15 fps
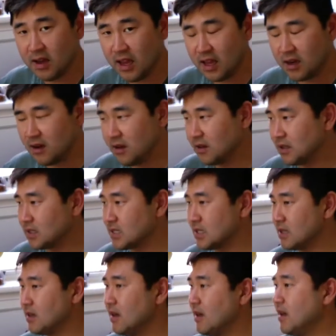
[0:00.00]
And
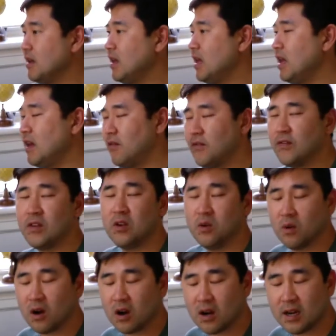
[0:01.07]
listen, if
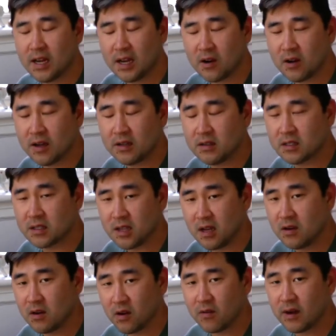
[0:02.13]
you are an Aries
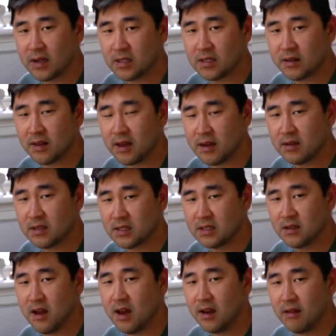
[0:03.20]
sun or rising that is
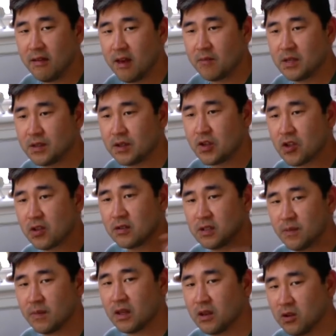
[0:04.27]
not in that position,
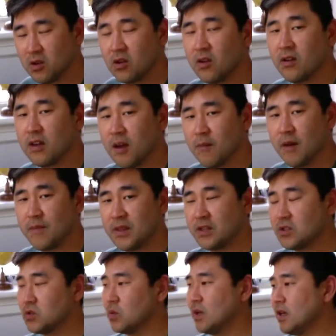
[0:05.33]
something could come up
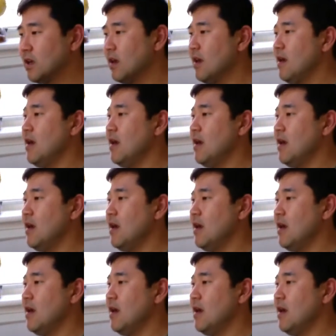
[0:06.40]
this week.